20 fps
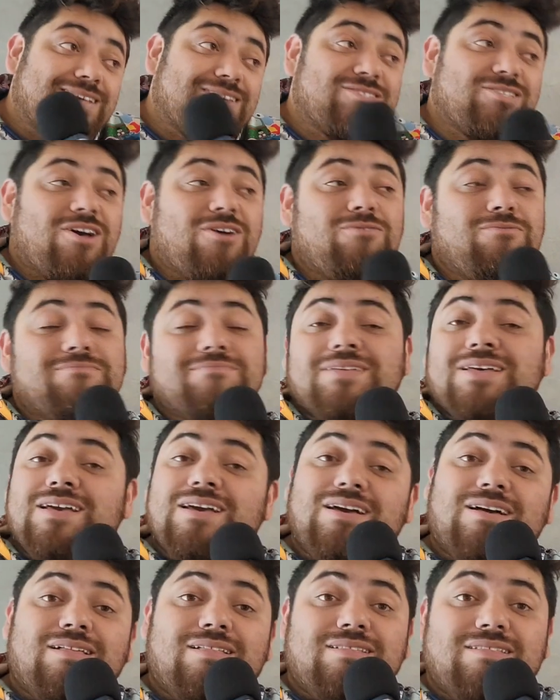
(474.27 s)
So
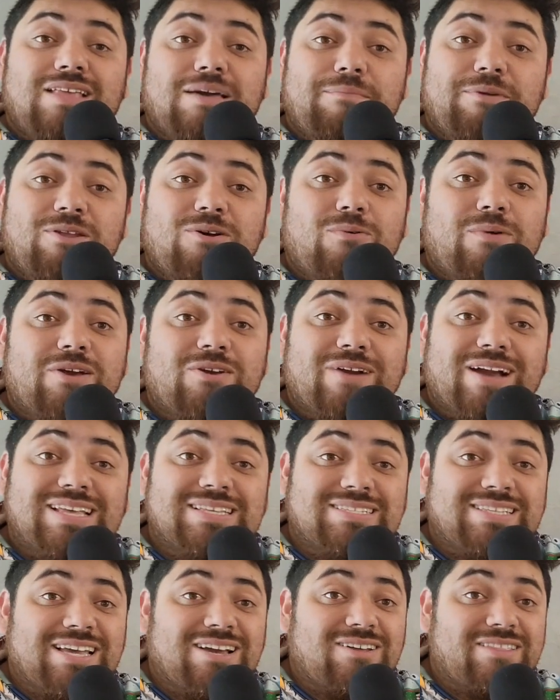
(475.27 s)
let me know what you
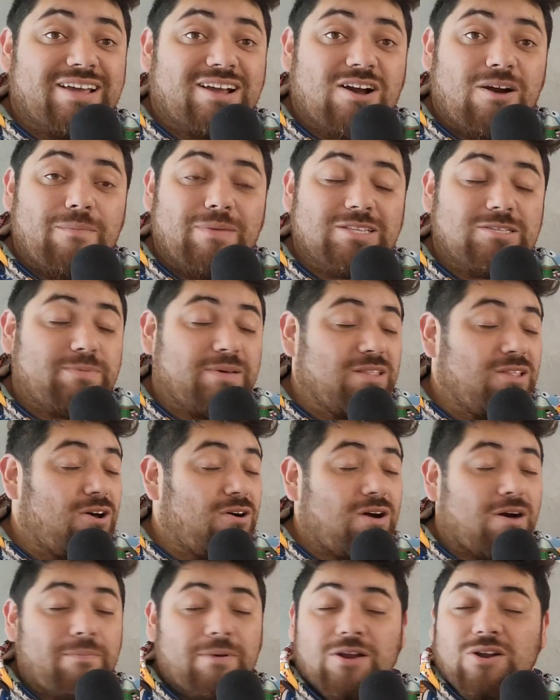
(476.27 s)
guys think on the comments
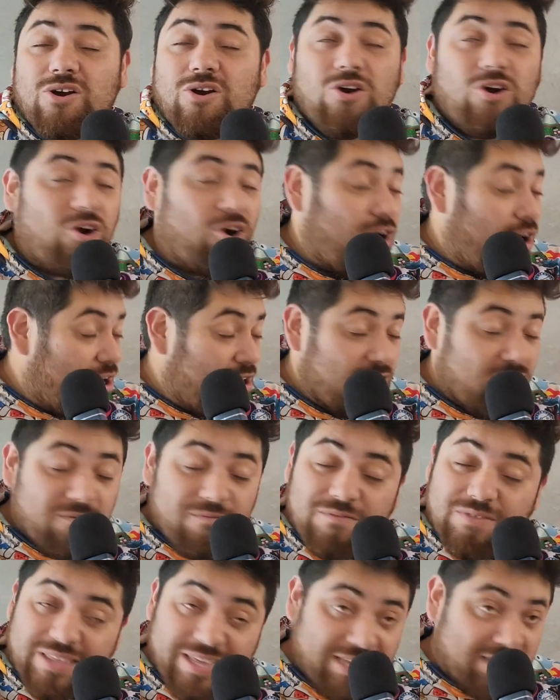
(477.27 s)
below about all
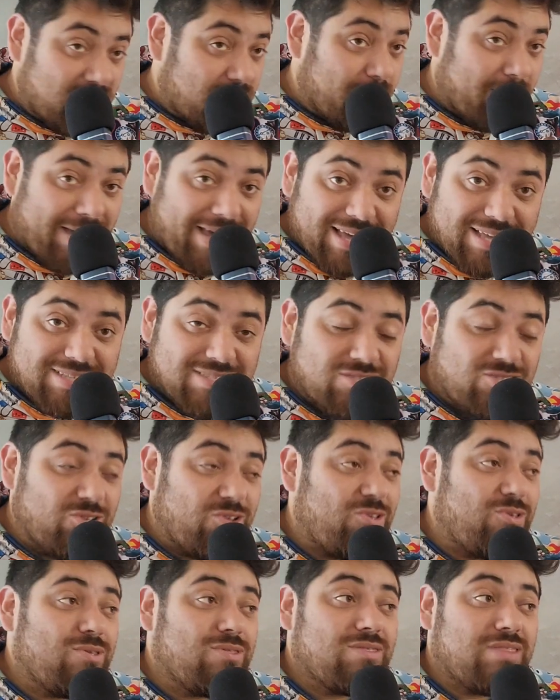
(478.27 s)
of this mess. Do
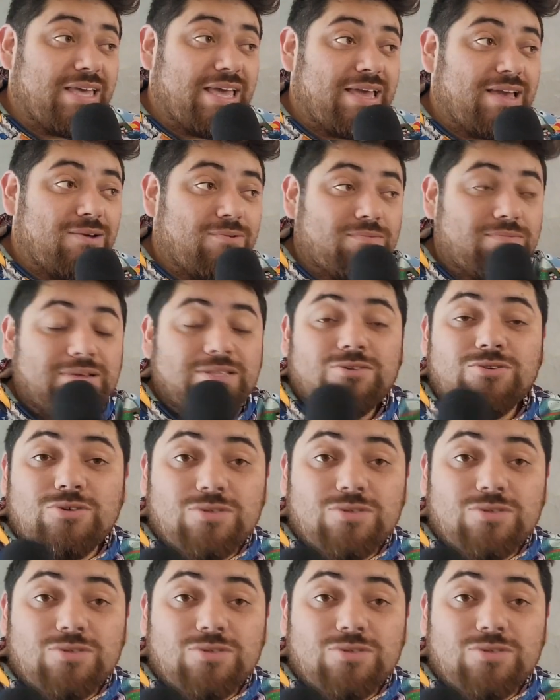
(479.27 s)
you think, what do